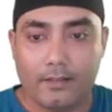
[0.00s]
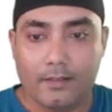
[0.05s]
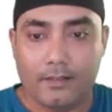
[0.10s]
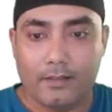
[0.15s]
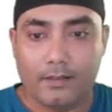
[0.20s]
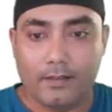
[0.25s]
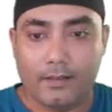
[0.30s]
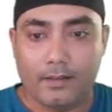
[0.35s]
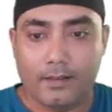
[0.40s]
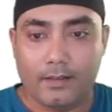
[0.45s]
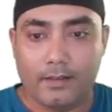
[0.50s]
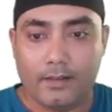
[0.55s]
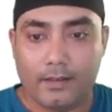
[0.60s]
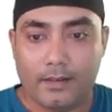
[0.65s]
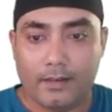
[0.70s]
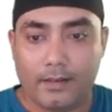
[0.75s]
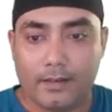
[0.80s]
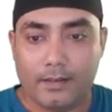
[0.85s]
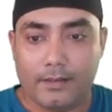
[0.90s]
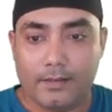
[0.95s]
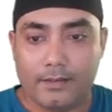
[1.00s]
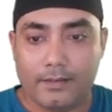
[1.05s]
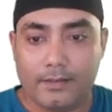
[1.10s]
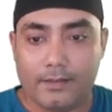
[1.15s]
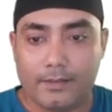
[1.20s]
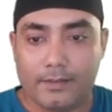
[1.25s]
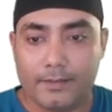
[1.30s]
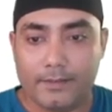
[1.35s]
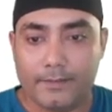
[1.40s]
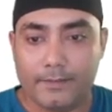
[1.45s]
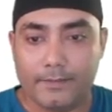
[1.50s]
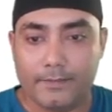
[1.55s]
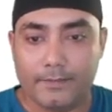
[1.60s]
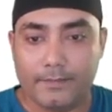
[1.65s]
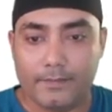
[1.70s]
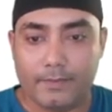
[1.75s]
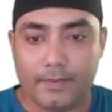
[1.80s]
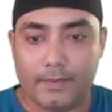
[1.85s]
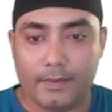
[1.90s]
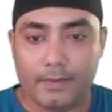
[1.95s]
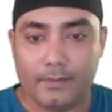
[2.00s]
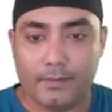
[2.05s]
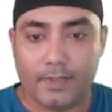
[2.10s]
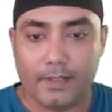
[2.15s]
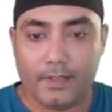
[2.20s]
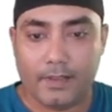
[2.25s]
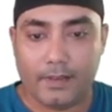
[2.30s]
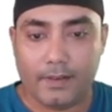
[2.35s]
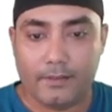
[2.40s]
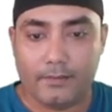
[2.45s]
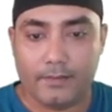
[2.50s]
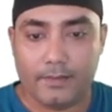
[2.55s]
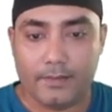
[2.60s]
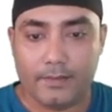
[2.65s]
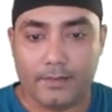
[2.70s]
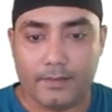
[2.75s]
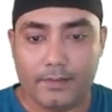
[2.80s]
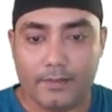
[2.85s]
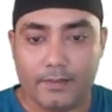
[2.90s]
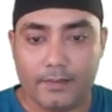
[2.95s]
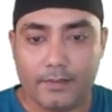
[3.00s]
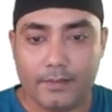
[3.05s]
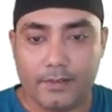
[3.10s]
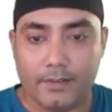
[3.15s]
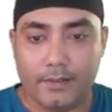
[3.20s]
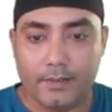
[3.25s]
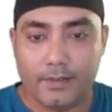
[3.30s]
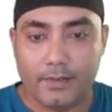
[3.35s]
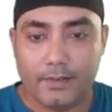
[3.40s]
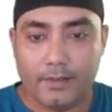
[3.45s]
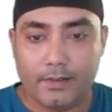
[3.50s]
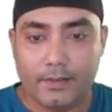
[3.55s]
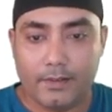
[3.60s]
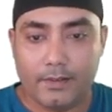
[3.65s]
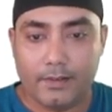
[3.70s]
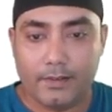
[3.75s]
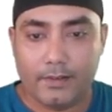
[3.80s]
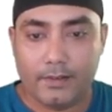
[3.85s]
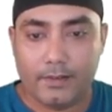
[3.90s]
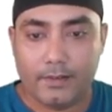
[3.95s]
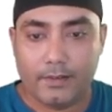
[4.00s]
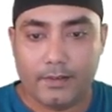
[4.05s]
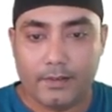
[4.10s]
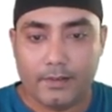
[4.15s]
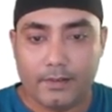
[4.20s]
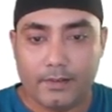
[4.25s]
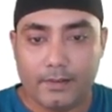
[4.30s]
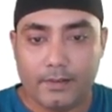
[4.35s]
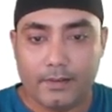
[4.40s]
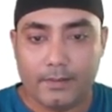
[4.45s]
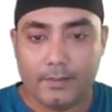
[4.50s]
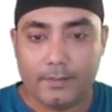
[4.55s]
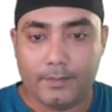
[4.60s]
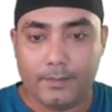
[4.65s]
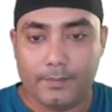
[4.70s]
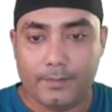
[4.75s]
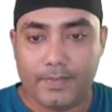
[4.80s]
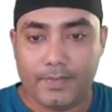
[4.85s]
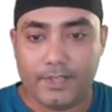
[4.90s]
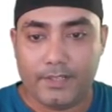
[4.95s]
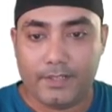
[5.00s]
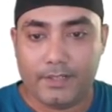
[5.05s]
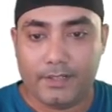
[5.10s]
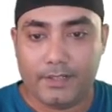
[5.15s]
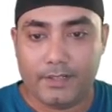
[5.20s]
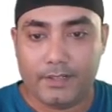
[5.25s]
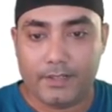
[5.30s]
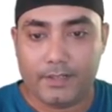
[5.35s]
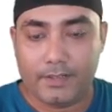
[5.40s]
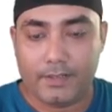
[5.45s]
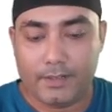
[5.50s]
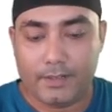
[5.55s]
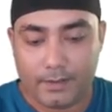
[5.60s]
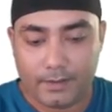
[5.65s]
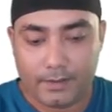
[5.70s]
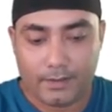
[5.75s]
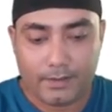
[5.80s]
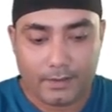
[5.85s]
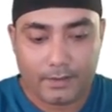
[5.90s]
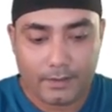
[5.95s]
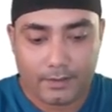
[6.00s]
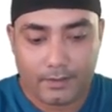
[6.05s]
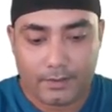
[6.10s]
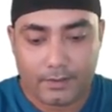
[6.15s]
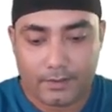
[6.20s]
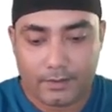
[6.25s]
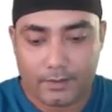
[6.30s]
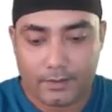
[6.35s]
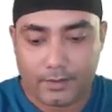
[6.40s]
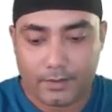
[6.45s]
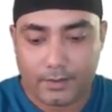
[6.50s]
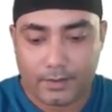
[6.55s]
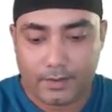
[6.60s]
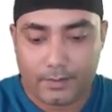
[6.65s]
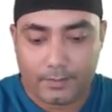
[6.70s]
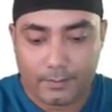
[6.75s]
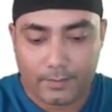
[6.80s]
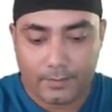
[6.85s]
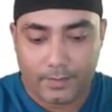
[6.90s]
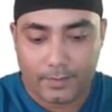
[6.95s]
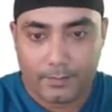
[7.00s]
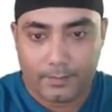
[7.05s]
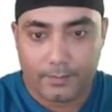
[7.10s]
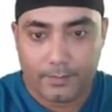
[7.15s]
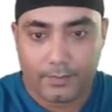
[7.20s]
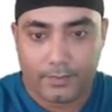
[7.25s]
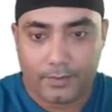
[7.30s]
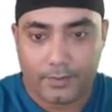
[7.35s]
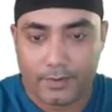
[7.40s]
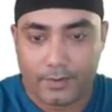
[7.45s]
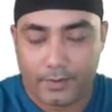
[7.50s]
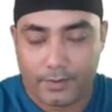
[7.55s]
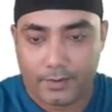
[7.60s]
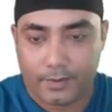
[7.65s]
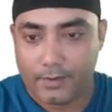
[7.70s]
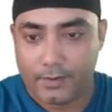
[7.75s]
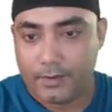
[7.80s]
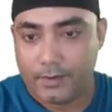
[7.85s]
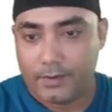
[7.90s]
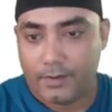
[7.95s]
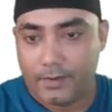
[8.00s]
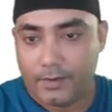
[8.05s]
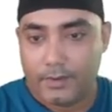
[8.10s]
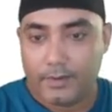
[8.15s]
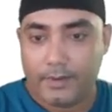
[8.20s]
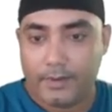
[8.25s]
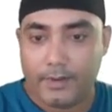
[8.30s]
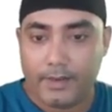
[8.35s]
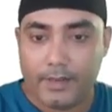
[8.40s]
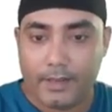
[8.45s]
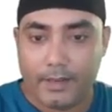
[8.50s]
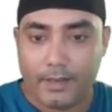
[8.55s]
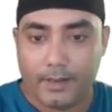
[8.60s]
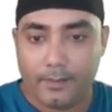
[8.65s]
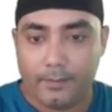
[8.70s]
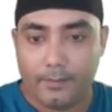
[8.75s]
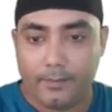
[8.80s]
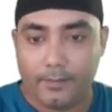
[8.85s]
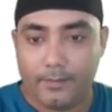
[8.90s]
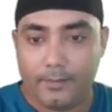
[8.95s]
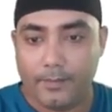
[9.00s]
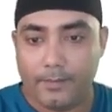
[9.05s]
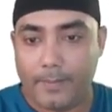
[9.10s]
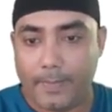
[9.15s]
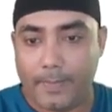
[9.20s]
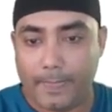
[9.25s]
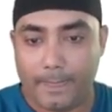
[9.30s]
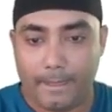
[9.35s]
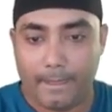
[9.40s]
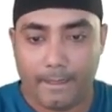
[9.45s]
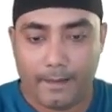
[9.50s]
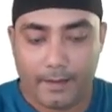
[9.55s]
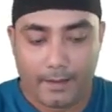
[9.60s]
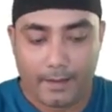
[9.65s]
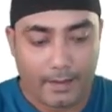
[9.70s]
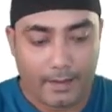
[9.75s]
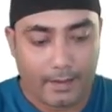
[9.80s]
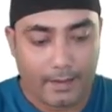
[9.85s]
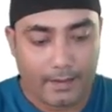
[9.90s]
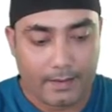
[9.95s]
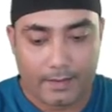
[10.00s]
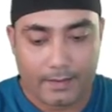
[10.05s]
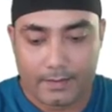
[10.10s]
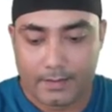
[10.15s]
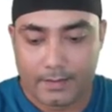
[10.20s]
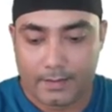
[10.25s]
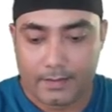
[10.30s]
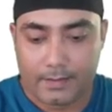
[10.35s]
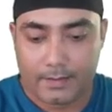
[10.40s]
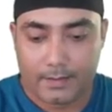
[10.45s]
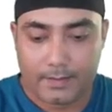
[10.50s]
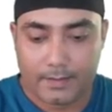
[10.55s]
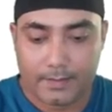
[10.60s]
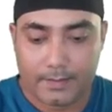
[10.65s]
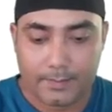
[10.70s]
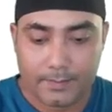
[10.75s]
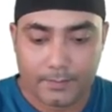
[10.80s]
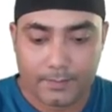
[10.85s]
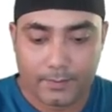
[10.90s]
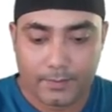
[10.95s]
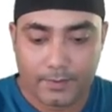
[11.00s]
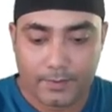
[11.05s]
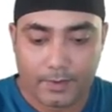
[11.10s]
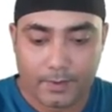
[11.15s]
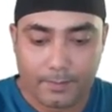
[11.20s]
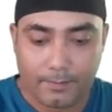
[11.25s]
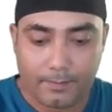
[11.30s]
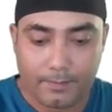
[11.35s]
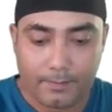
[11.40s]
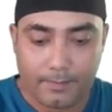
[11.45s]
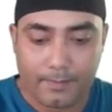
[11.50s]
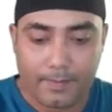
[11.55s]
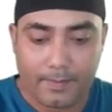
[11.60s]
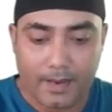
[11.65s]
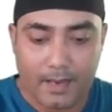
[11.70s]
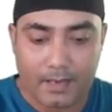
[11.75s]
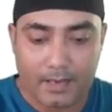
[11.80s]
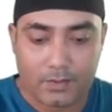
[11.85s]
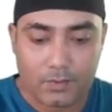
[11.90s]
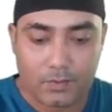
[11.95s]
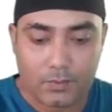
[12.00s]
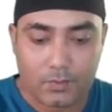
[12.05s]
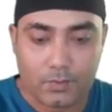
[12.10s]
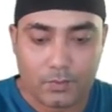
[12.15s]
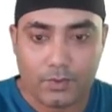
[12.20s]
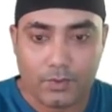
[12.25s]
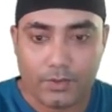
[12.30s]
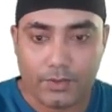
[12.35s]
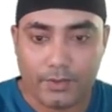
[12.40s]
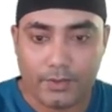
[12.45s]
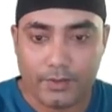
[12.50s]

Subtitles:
and email address, let me paste it. So let me put name, and let's put a password,